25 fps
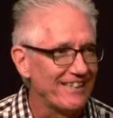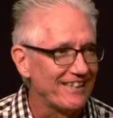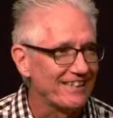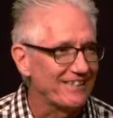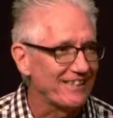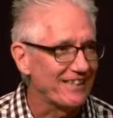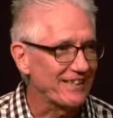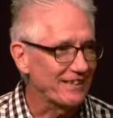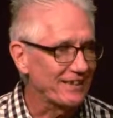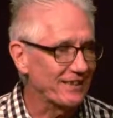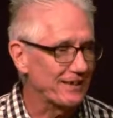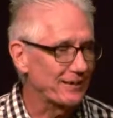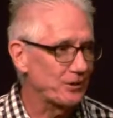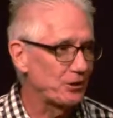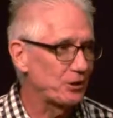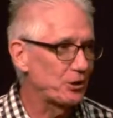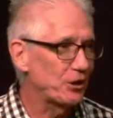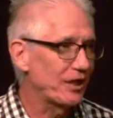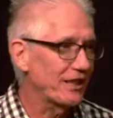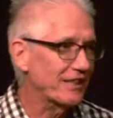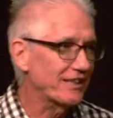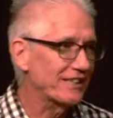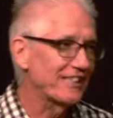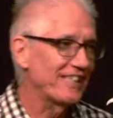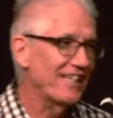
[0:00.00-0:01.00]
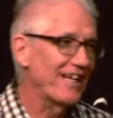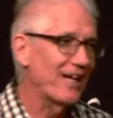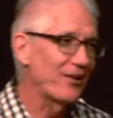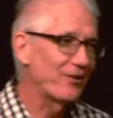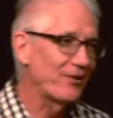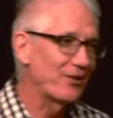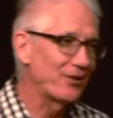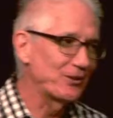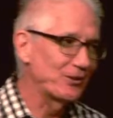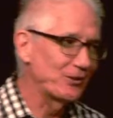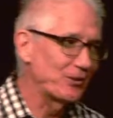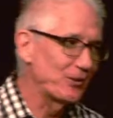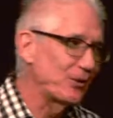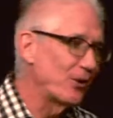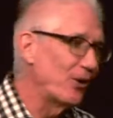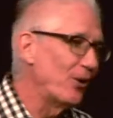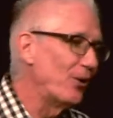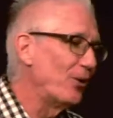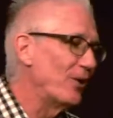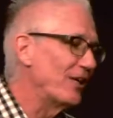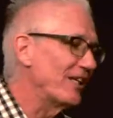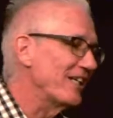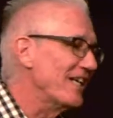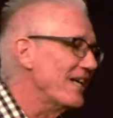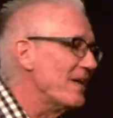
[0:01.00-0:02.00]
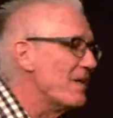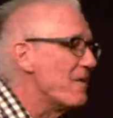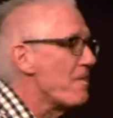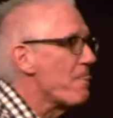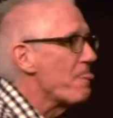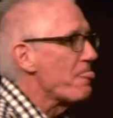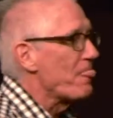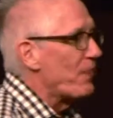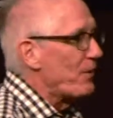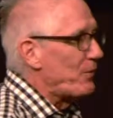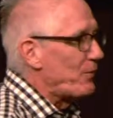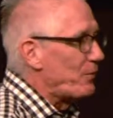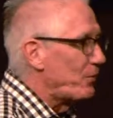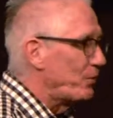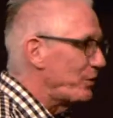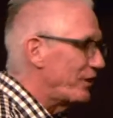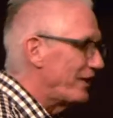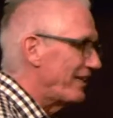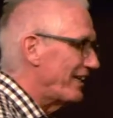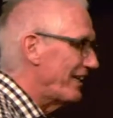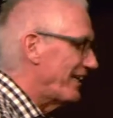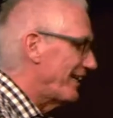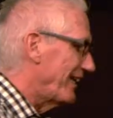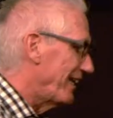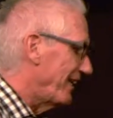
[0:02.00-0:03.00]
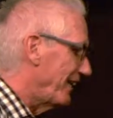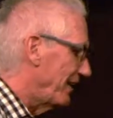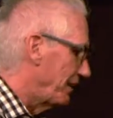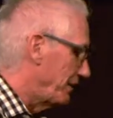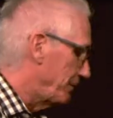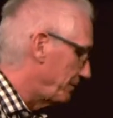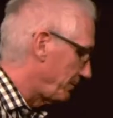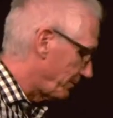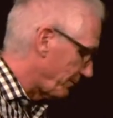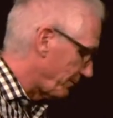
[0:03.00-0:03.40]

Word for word: take a little check, see how things are going. We, uh,